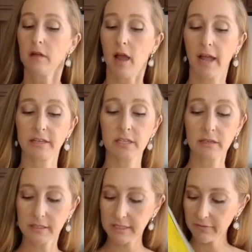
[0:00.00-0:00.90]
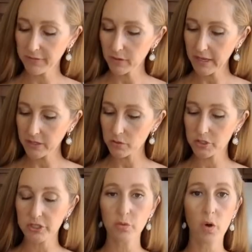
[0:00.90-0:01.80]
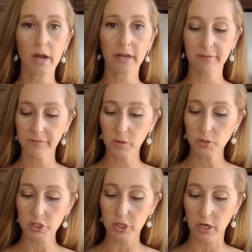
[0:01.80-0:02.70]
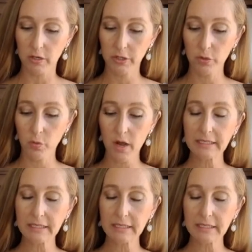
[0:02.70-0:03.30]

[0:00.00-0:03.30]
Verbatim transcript: I because I feel like you do want a future. You want